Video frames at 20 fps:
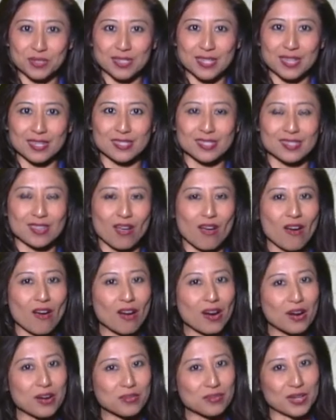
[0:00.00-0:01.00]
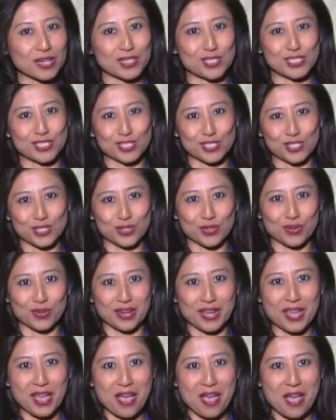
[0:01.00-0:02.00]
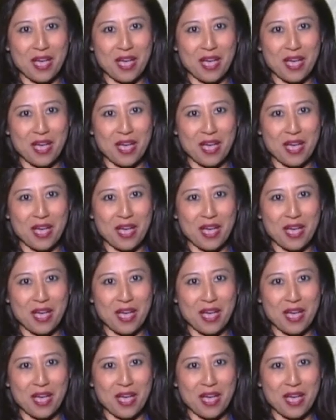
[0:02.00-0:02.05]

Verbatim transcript: tells the heart-wrenching story